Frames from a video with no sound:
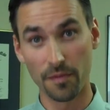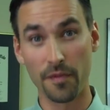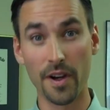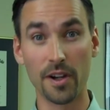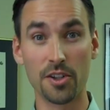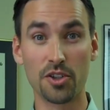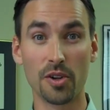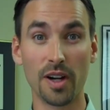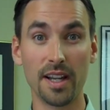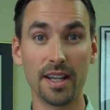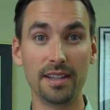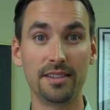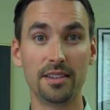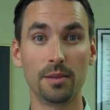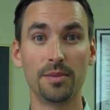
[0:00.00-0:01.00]
fair
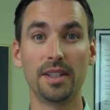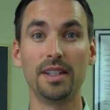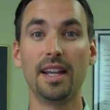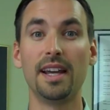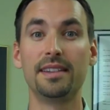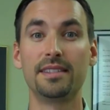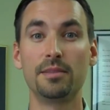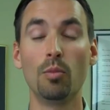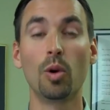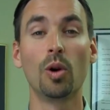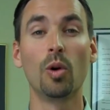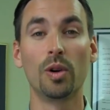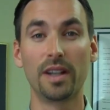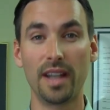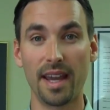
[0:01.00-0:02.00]
trade, something that's
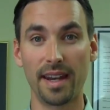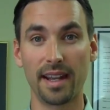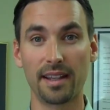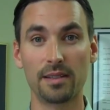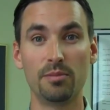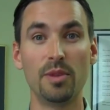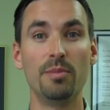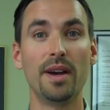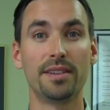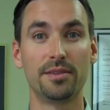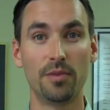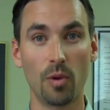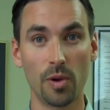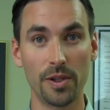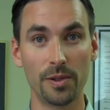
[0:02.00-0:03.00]
more organic would be
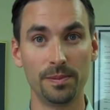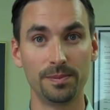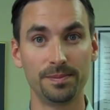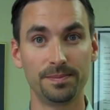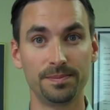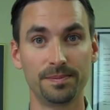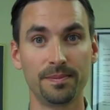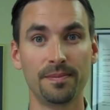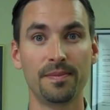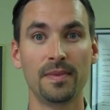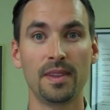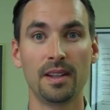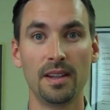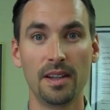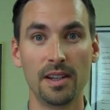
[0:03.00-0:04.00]
best for you.
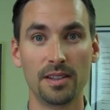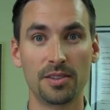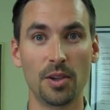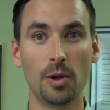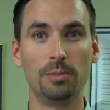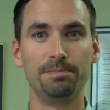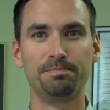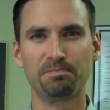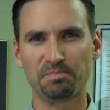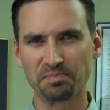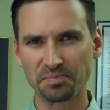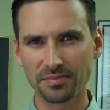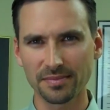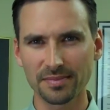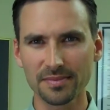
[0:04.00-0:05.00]
So,
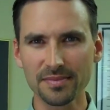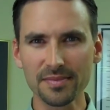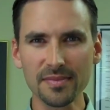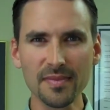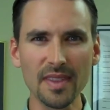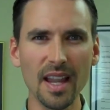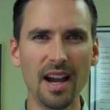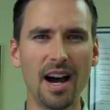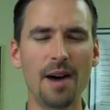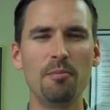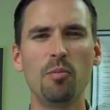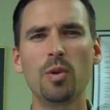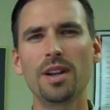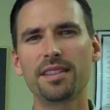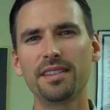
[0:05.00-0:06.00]

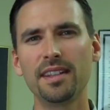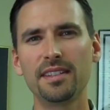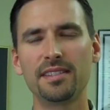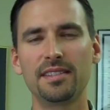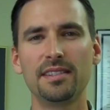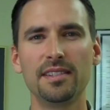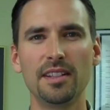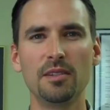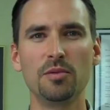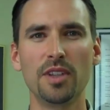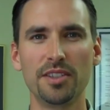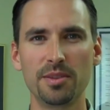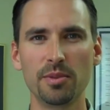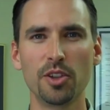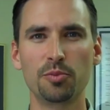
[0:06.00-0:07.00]
one of the things,
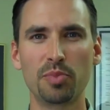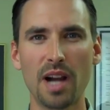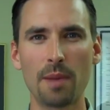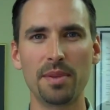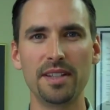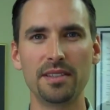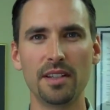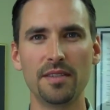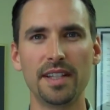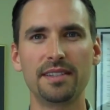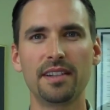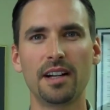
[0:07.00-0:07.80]
some of those properties of